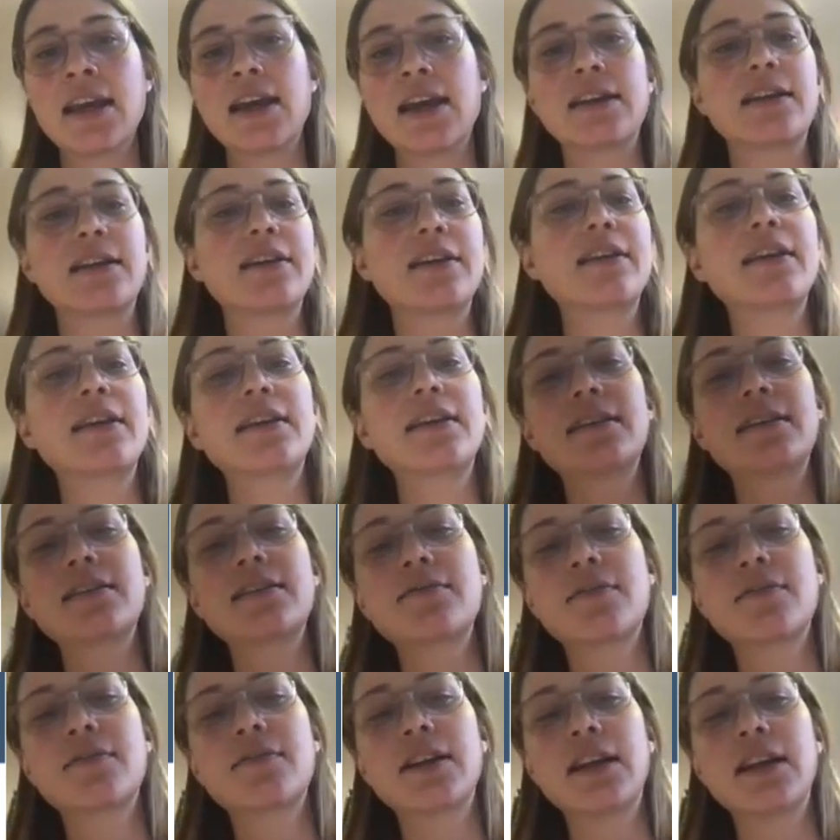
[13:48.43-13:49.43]
And I think
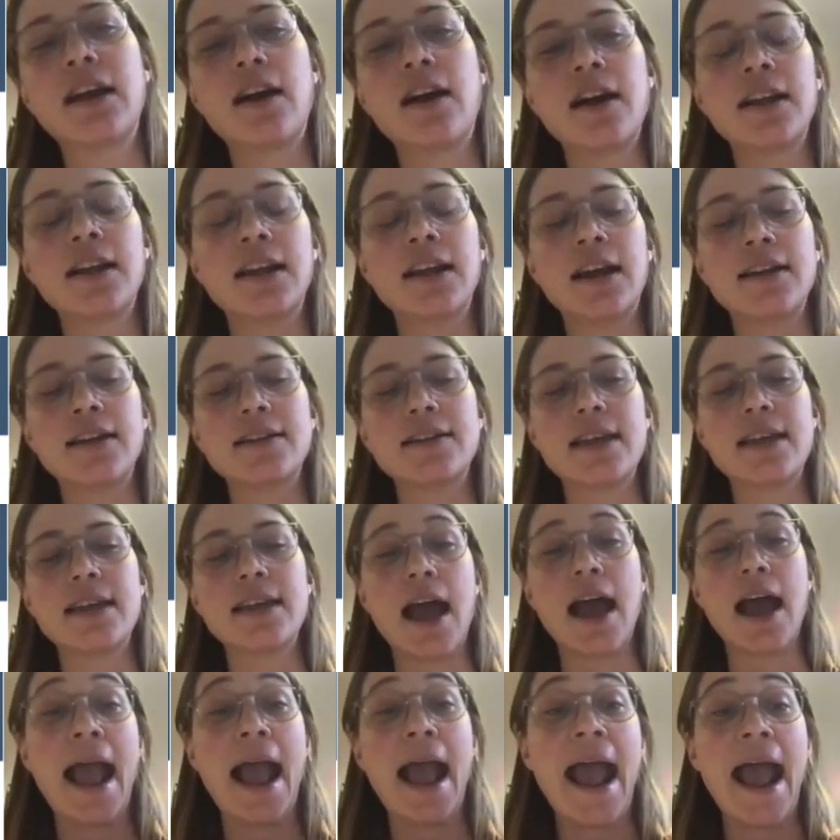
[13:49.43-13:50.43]
this really highlights
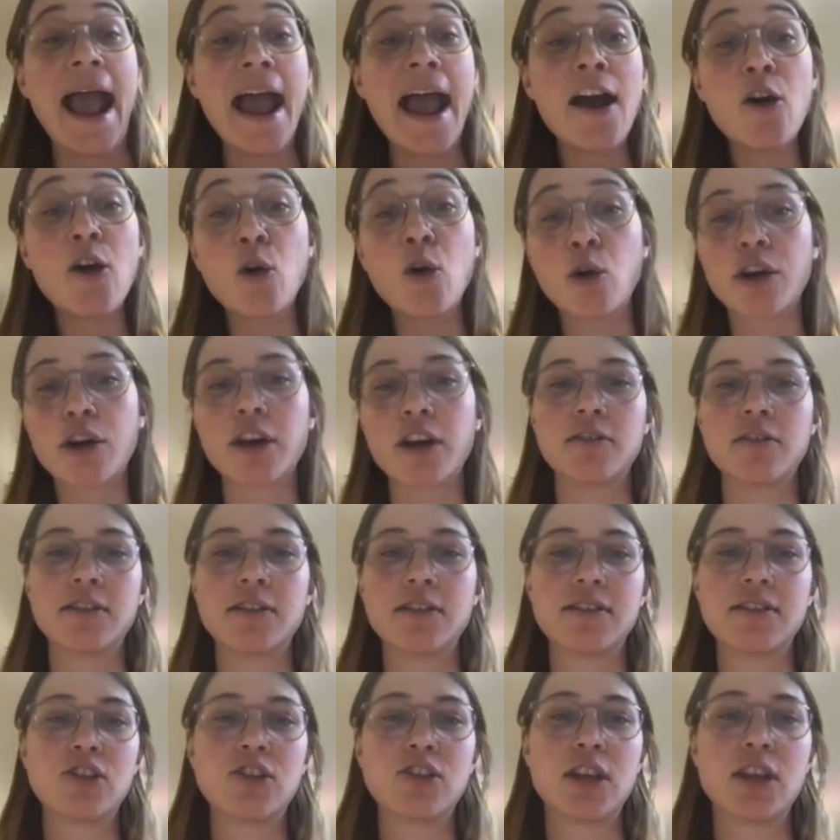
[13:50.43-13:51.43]
that how
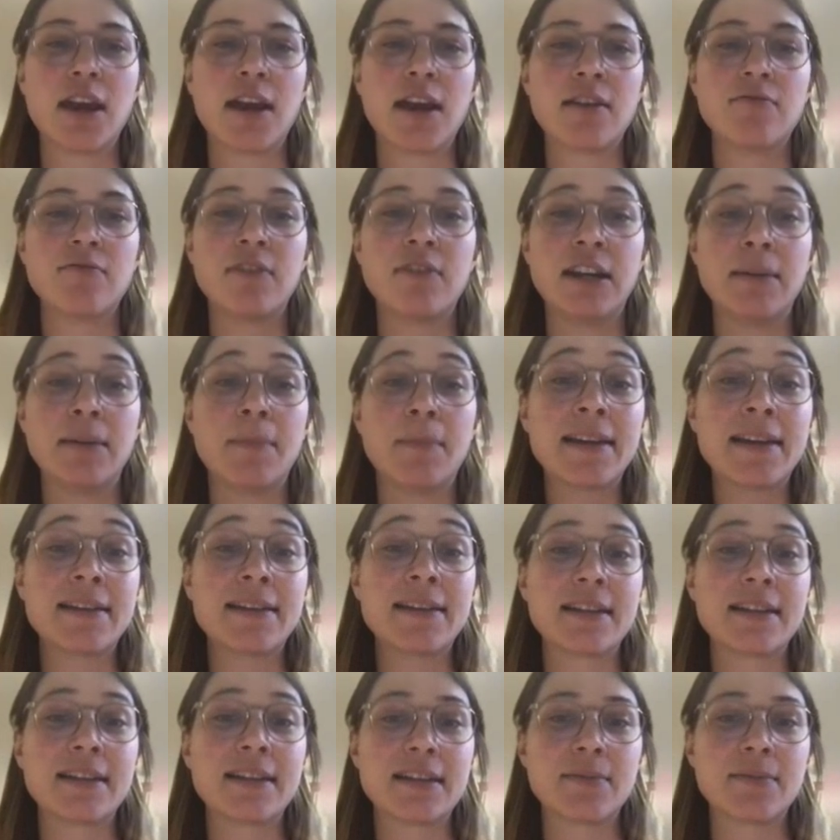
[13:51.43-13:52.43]
code is shared really
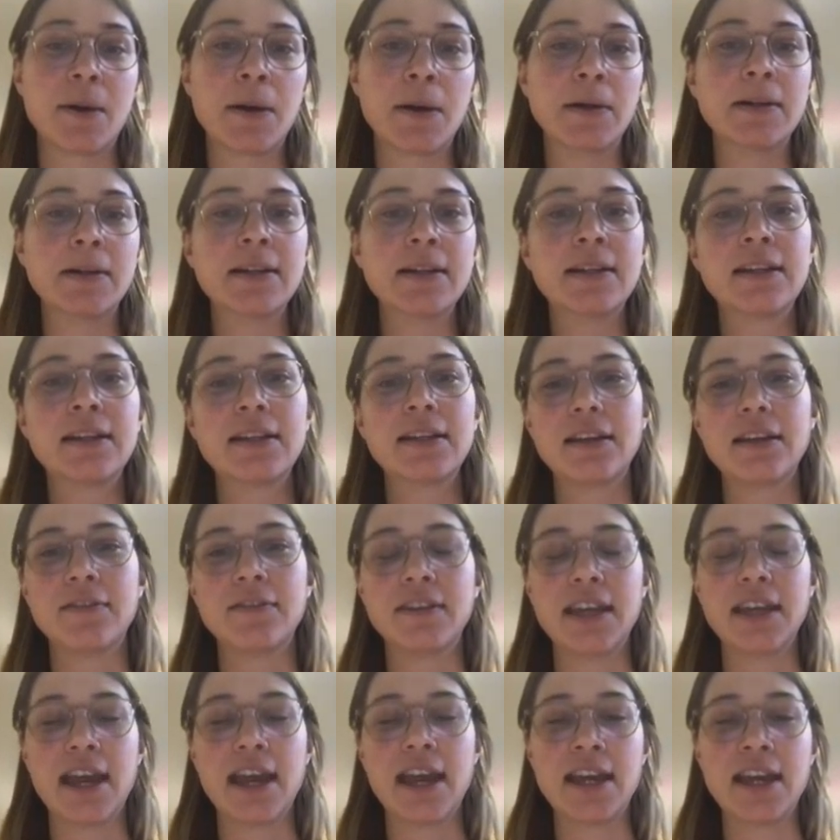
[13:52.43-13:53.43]
matters as well,
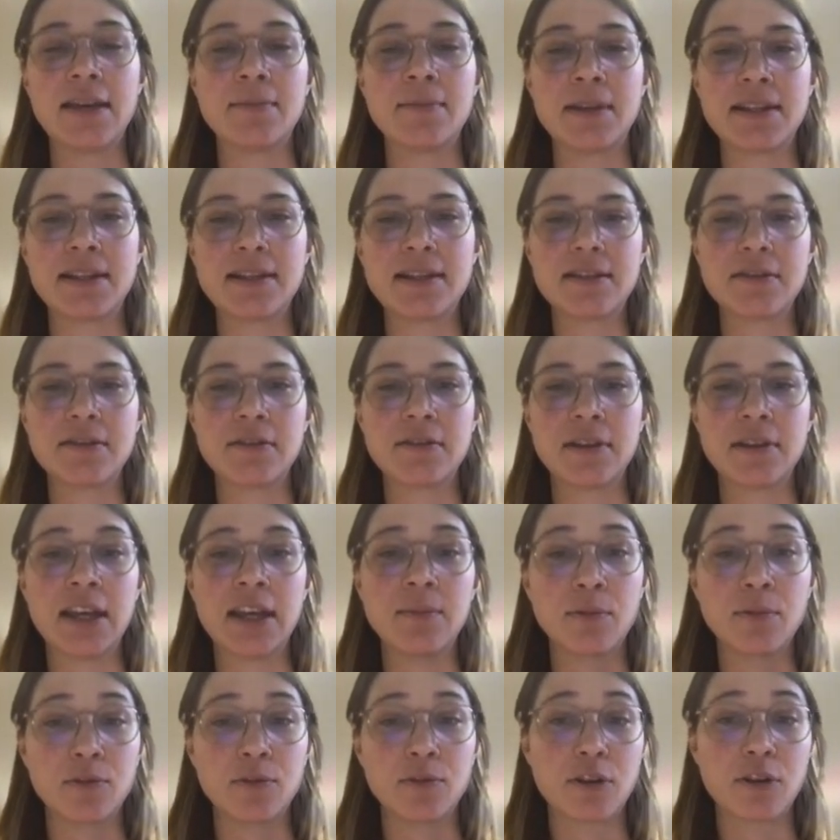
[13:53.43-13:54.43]
if the aim is to
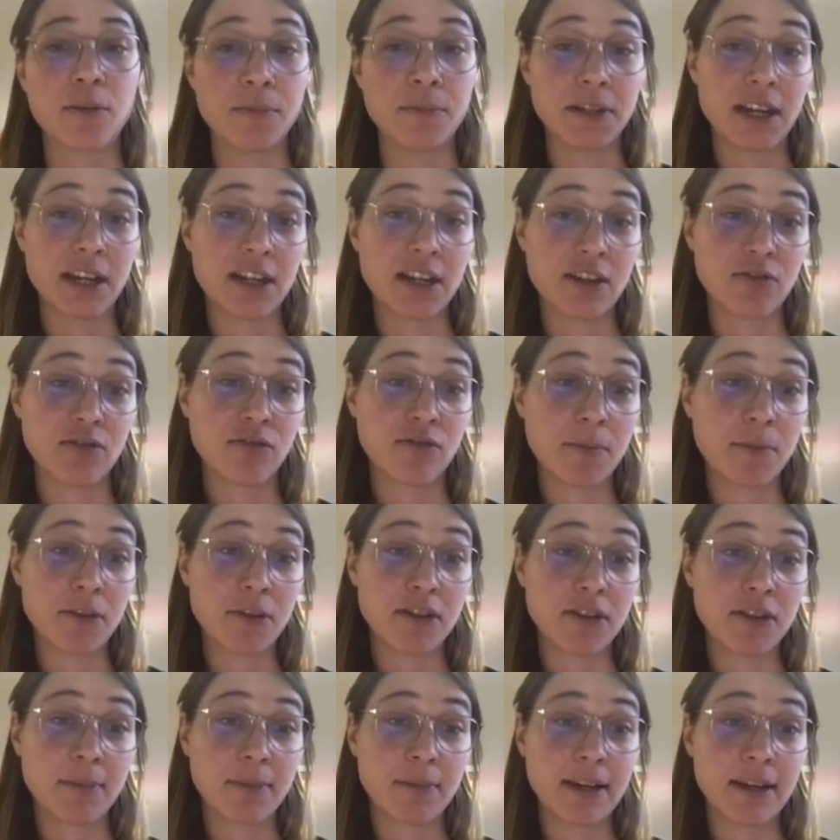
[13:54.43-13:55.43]
enable computational
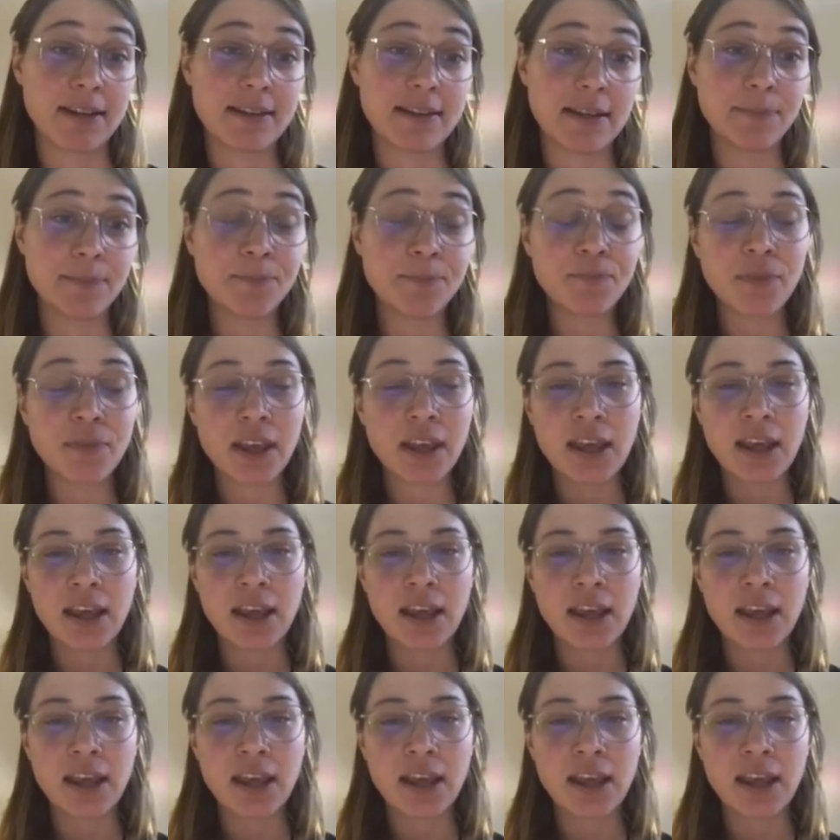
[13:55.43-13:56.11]
reproducibility.